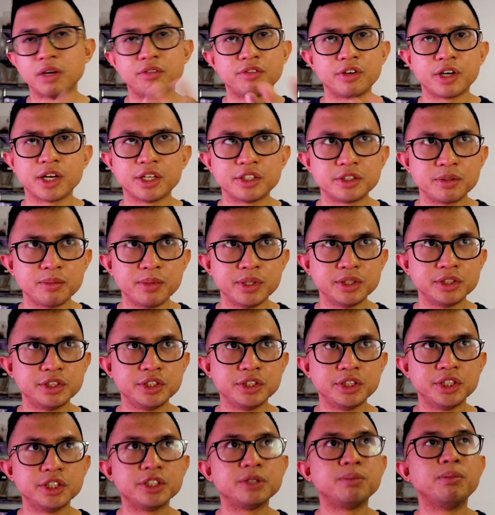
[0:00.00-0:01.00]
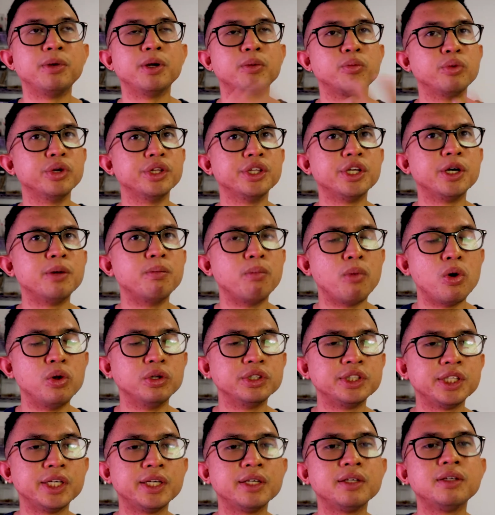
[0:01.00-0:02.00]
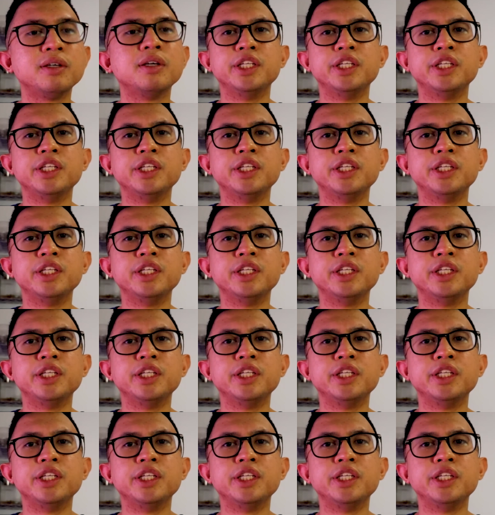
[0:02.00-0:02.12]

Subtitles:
I forgot to mention this, but when they're molting,